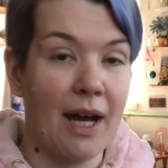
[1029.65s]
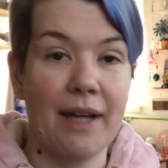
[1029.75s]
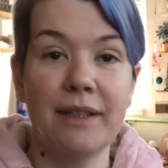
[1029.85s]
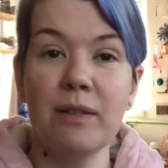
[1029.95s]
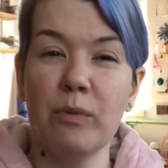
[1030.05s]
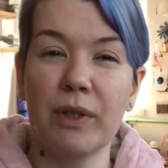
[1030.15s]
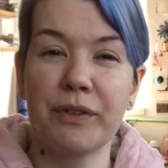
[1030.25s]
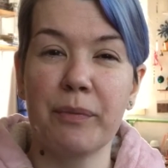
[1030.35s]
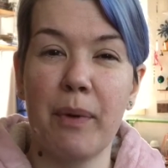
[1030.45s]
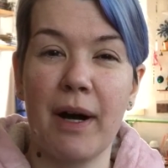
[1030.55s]
I didn't want
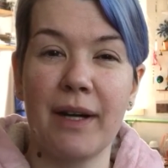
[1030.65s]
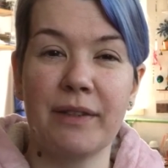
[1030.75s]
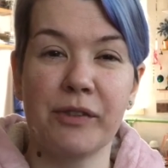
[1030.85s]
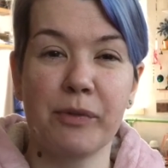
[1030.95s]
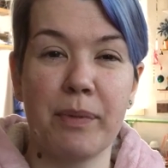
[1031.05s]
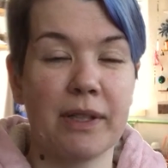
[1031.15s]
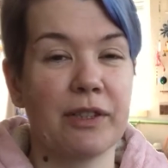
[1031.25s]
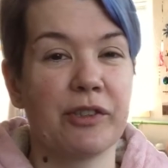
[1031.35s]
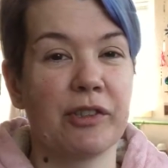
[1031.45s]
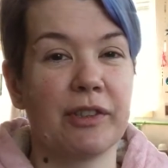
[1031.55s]
to buy the
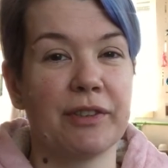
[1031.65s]
Supernatural